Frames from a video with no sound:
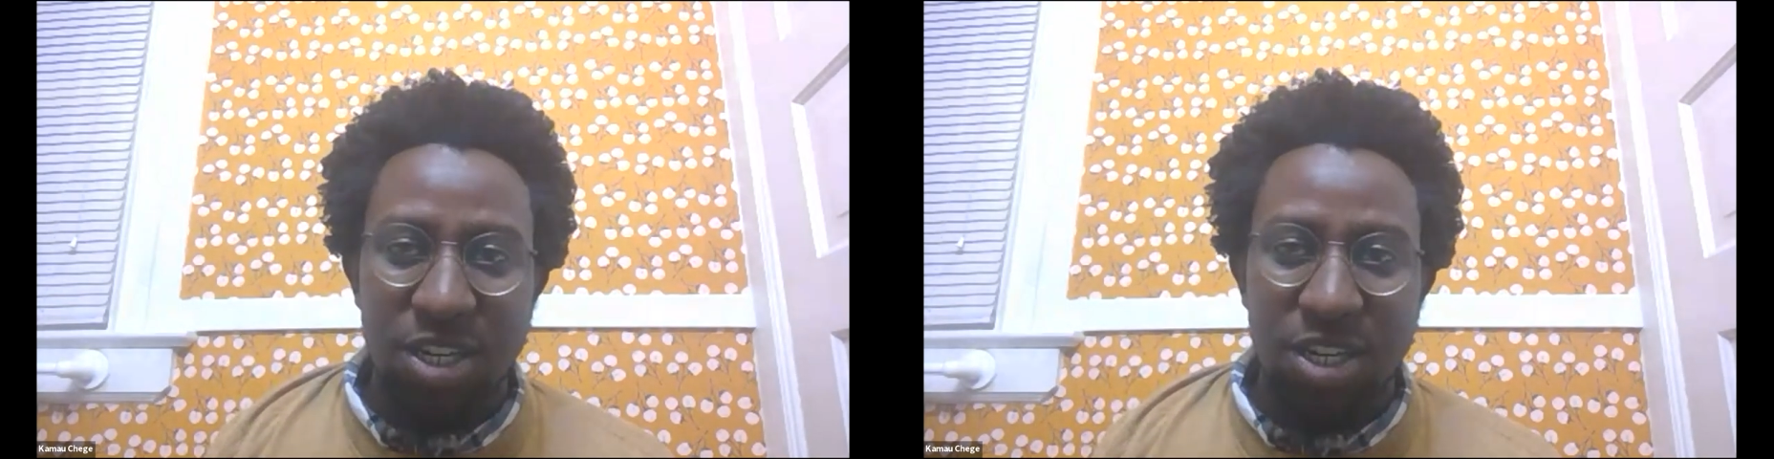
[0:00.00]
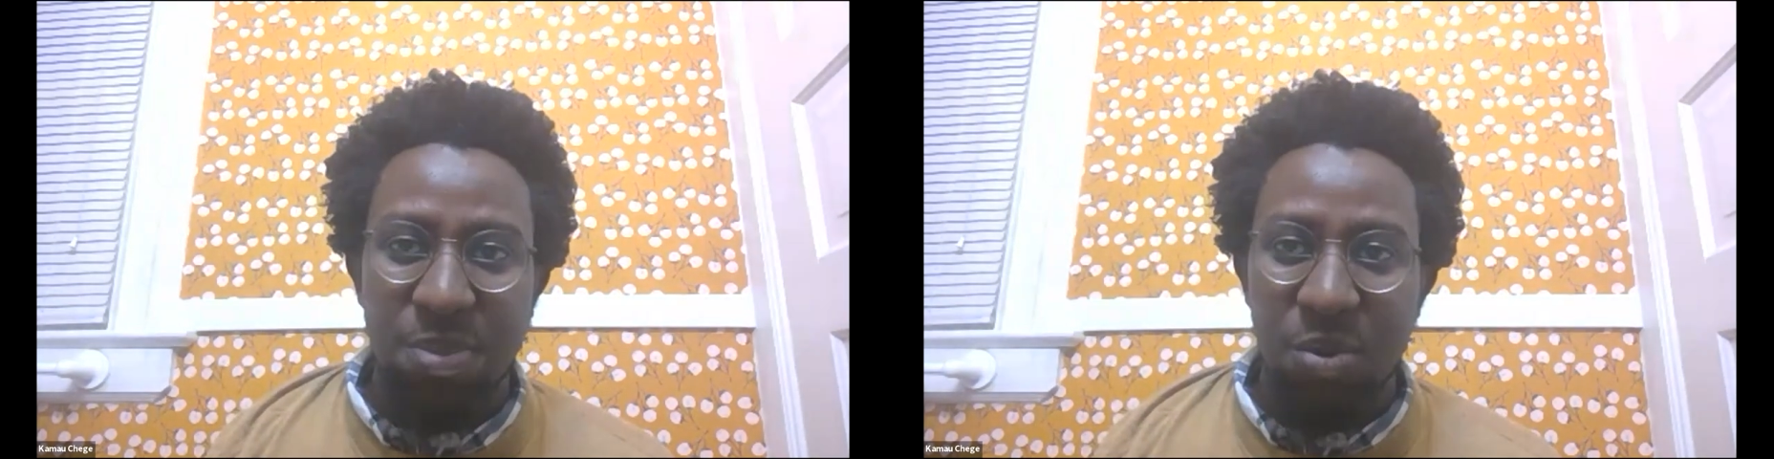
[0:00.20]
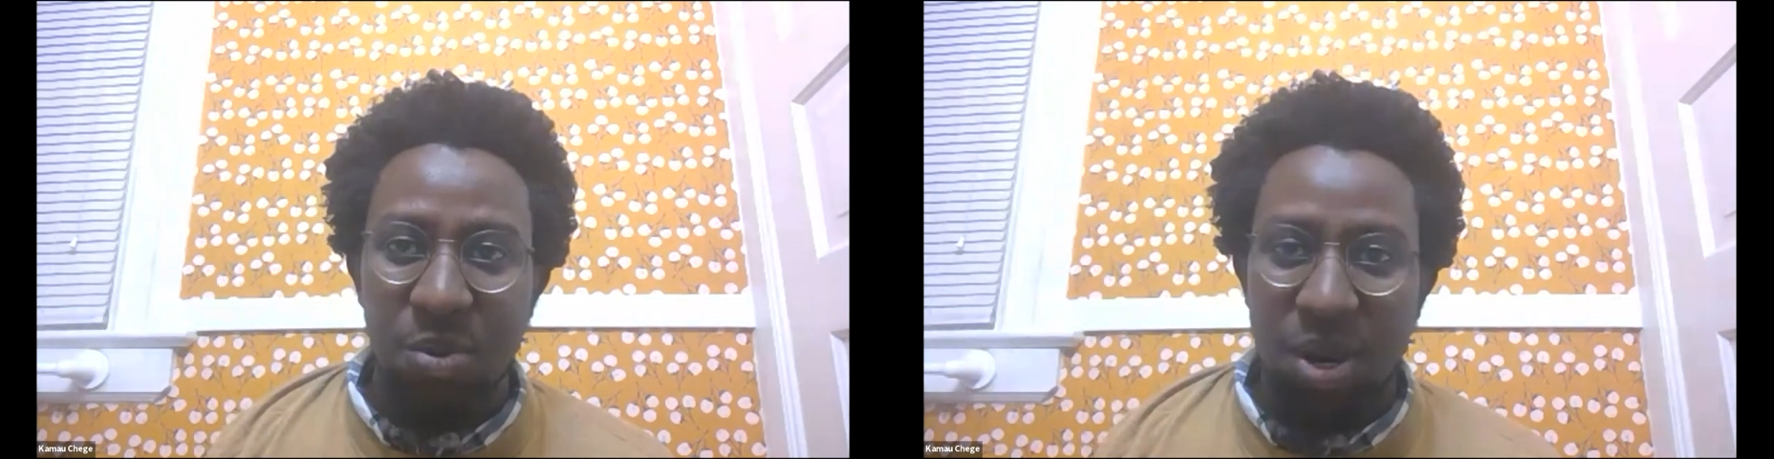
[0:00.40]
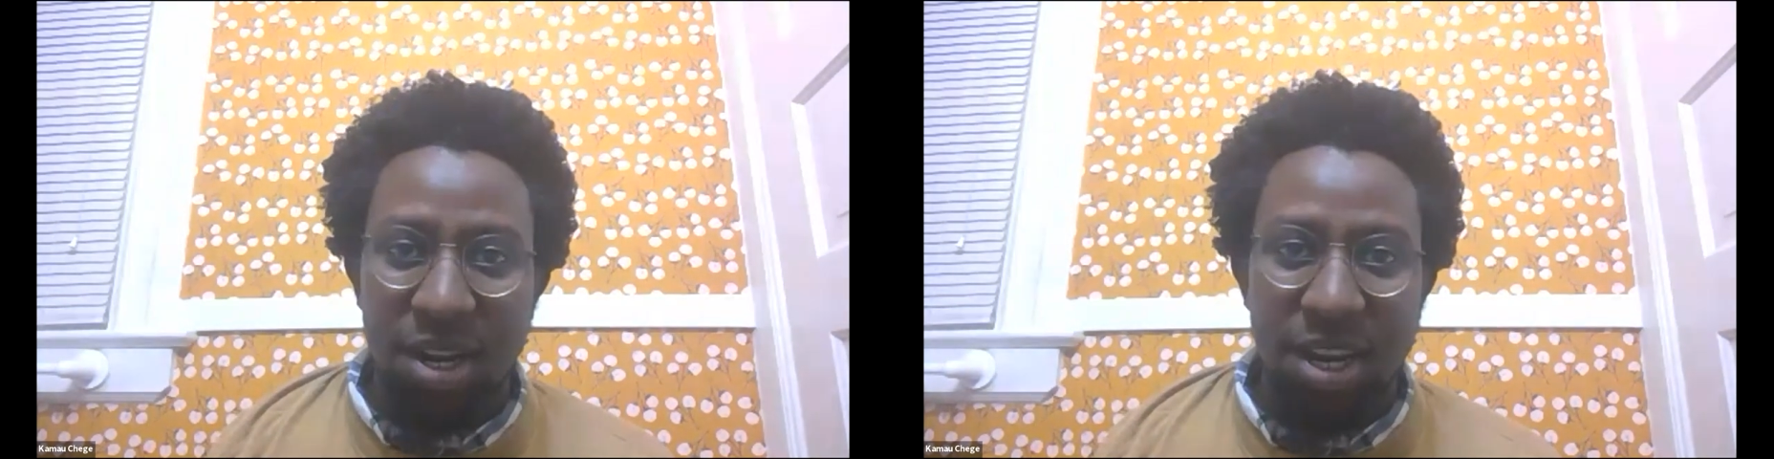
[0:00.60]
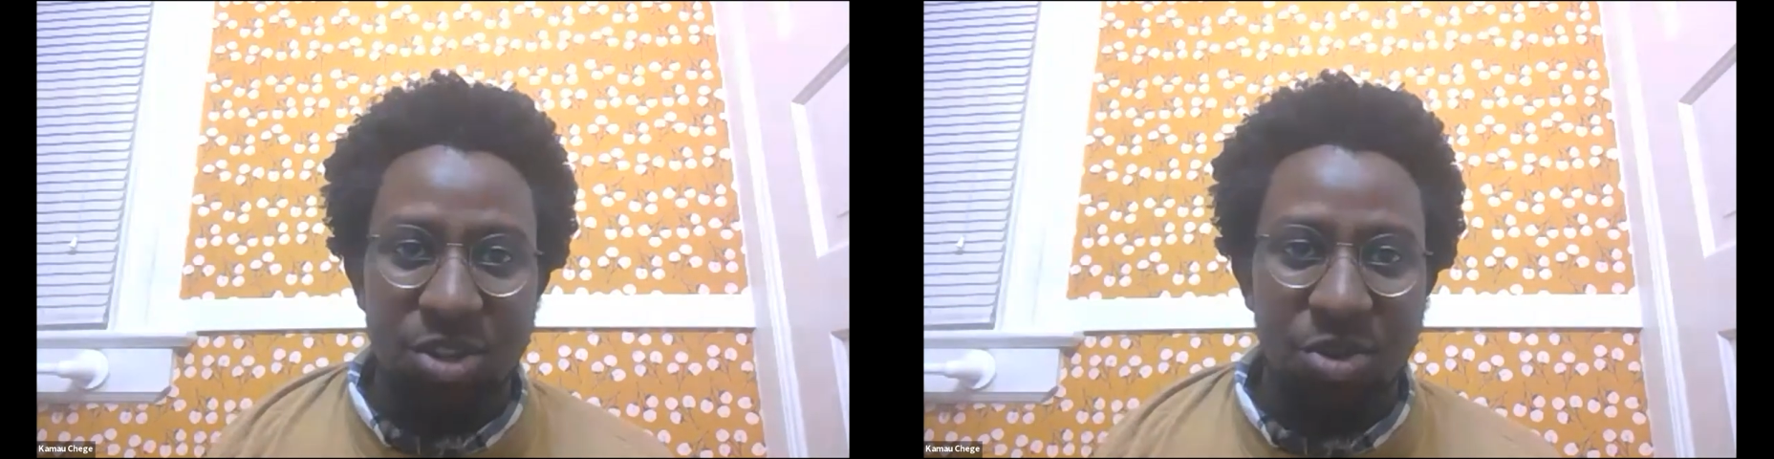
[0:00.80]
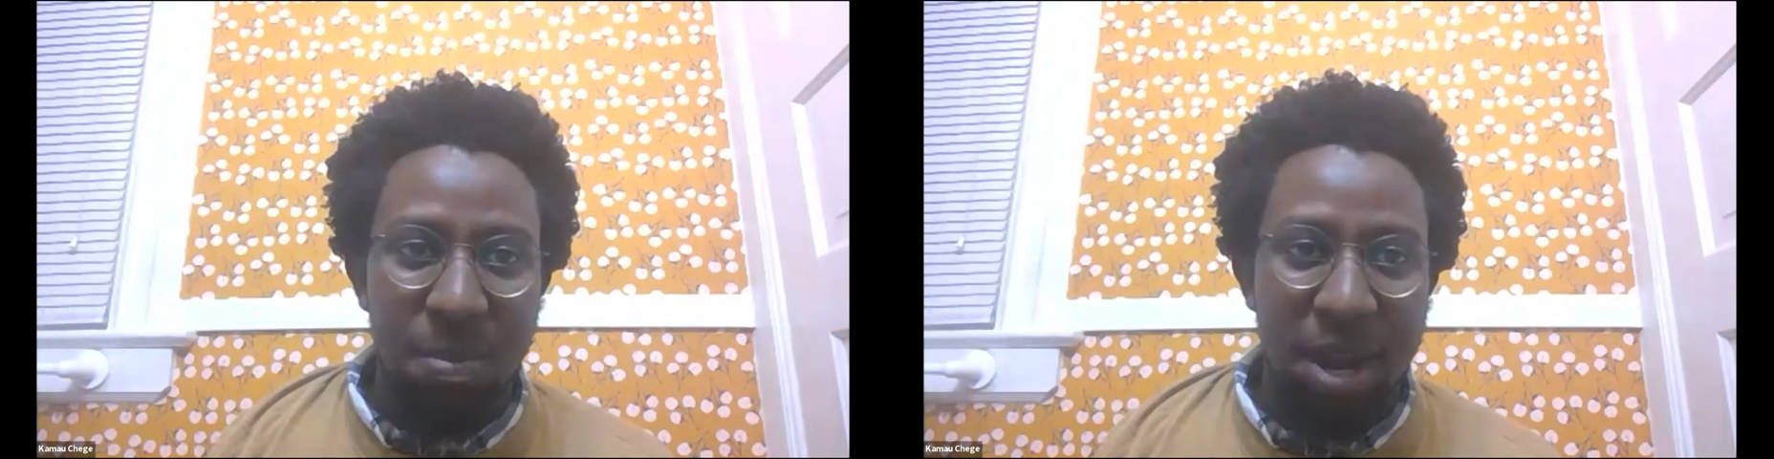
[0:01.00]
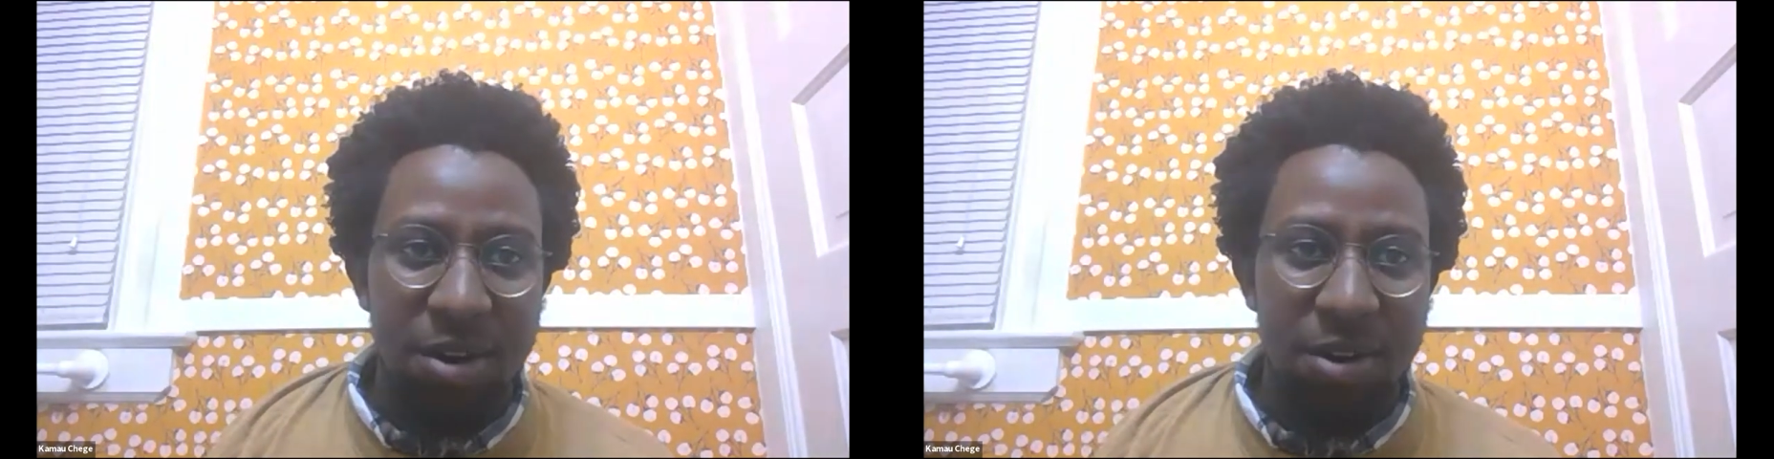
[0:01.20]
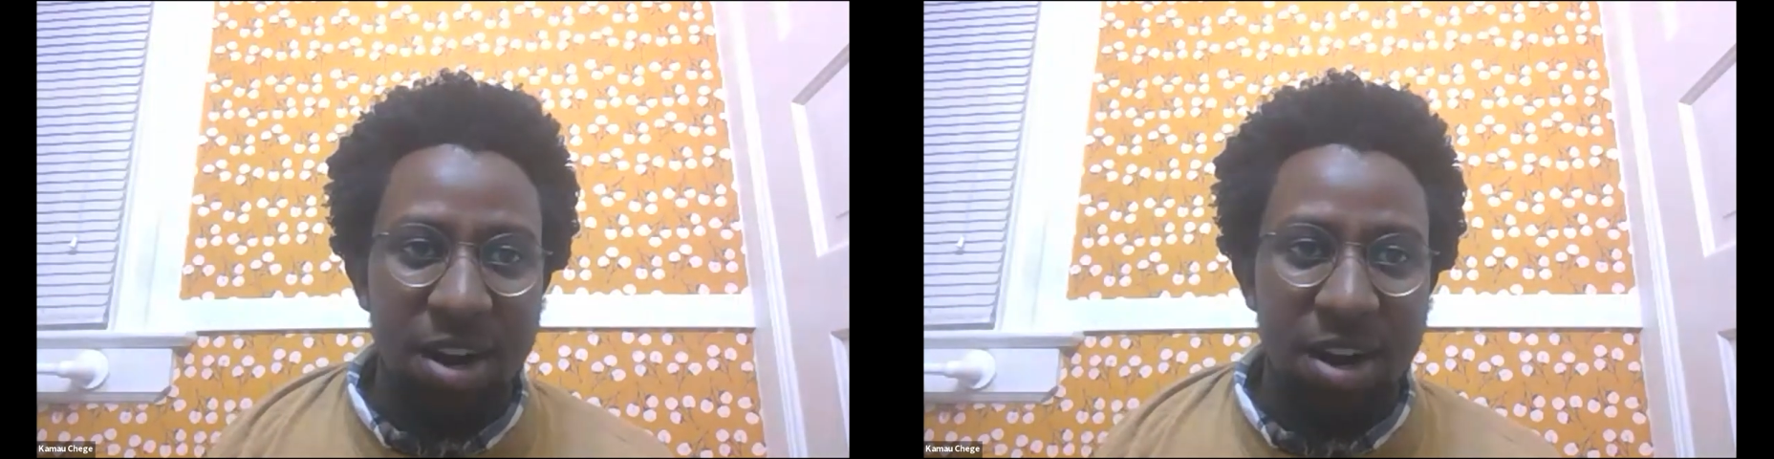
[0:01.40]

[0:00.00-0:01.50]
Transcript: which has been really instrumental